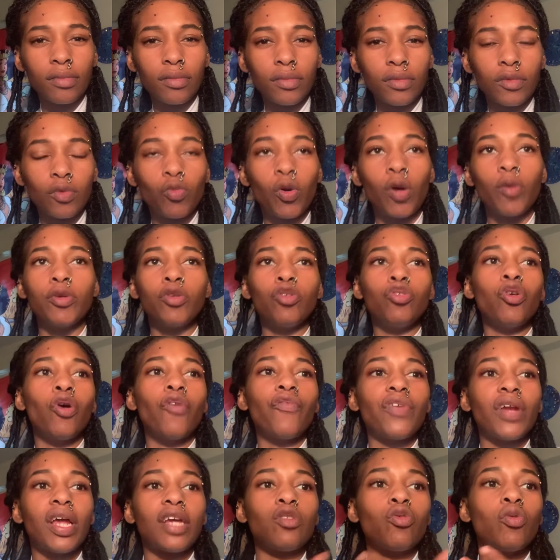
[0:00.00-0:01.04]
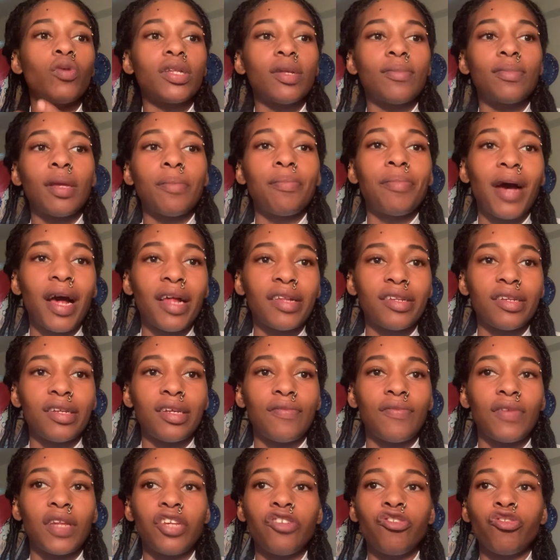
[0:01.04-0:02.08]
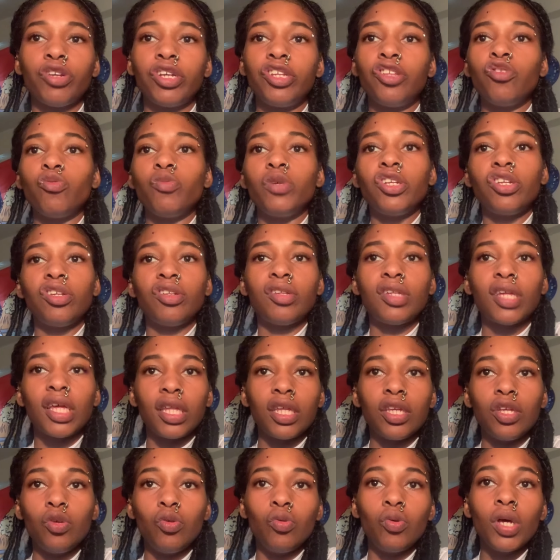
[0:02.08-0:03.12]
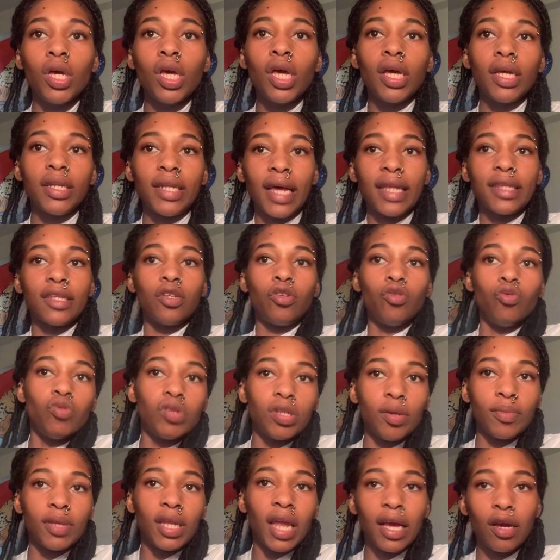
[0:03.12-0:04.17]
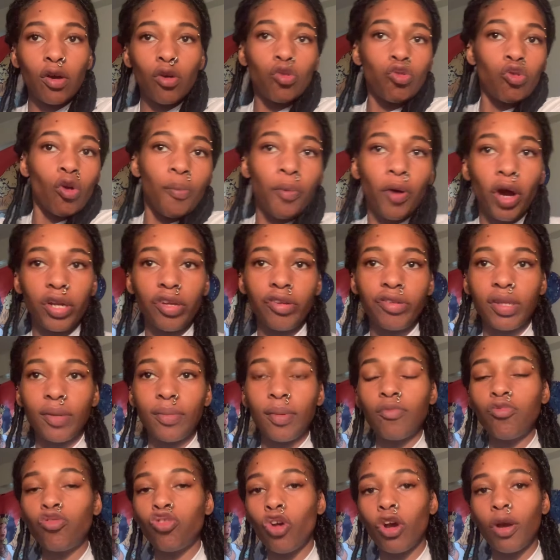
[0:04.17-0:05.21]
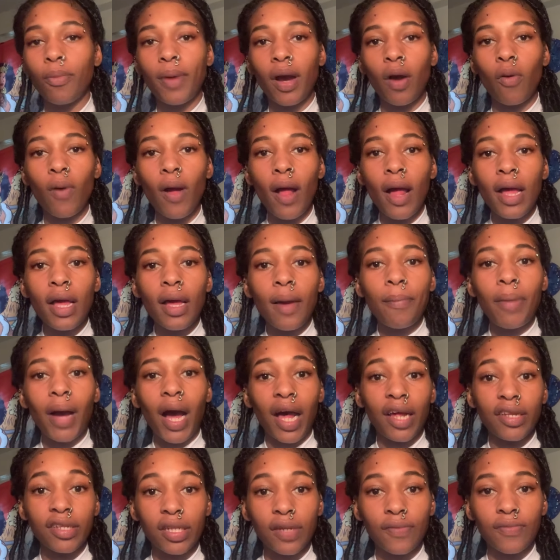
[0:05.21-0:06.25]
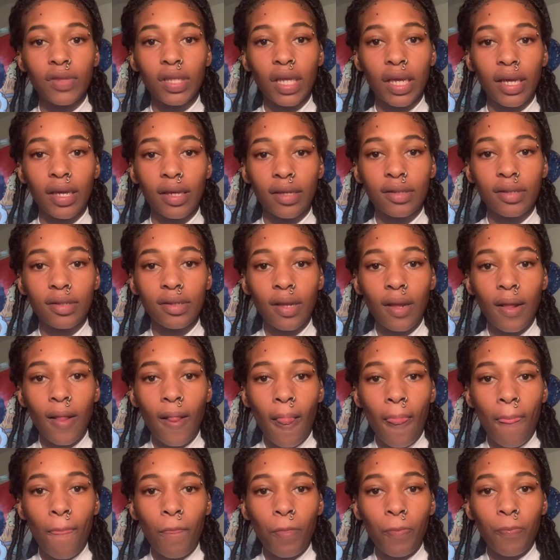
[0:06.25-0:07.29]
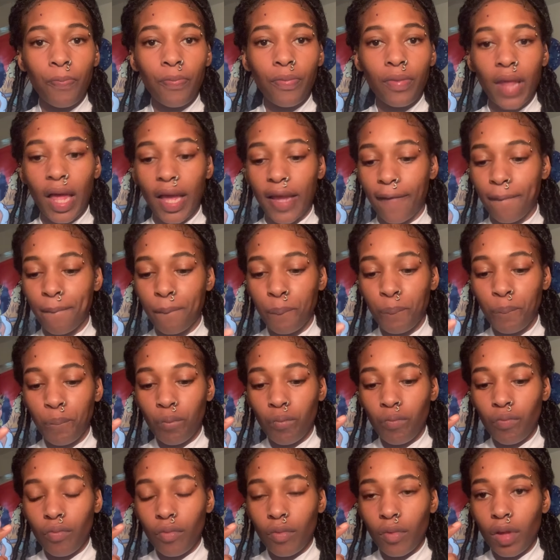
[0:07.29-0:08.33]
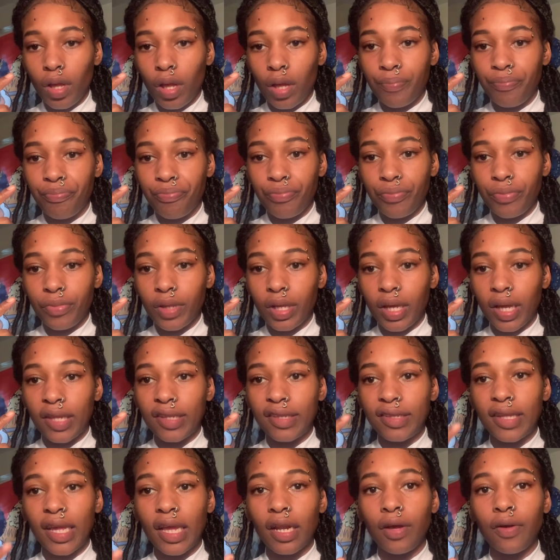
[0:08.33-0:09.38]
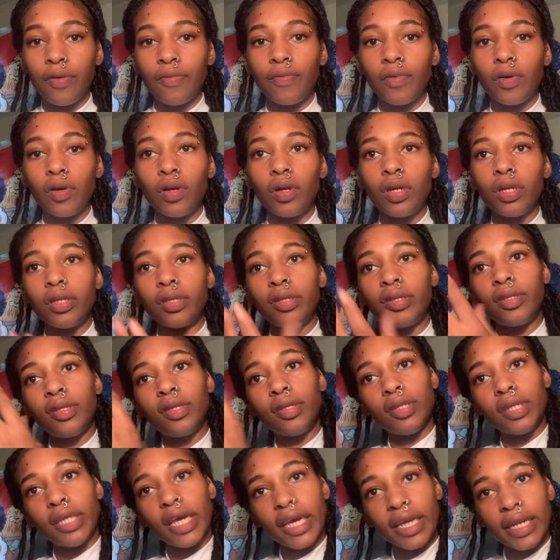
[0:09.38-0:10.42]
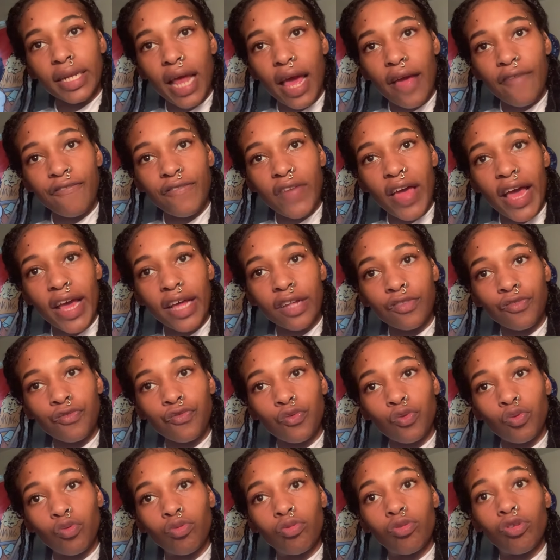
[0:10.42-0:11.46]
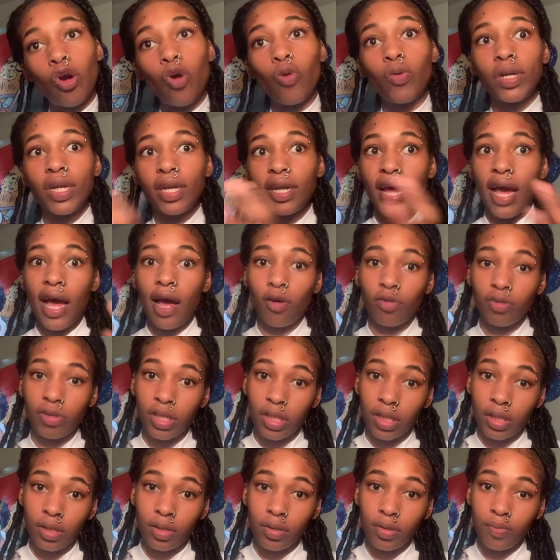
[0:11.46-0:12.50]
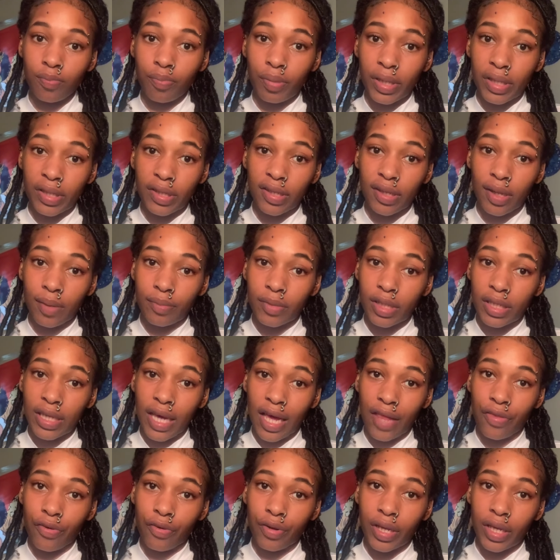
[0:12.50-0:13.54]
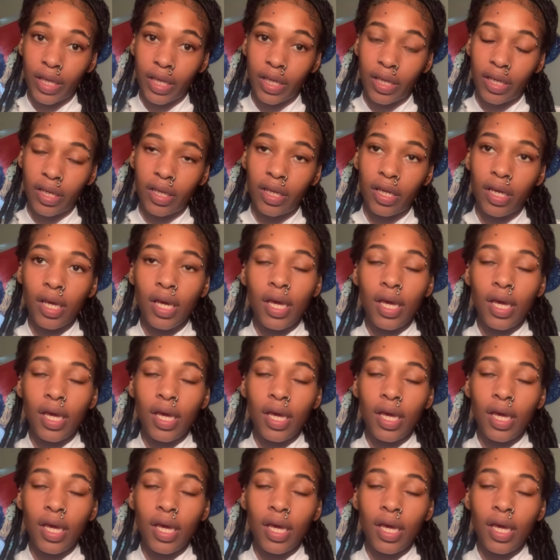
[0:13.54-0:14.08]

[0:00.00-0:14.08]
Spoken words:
Well, when you don't feel like doing something positive, unless your intuition is telling you not to do something, like go to a party or something. I'm talking about positive things. Like, instead of getting that fast food, going in the house and putting something together to eat.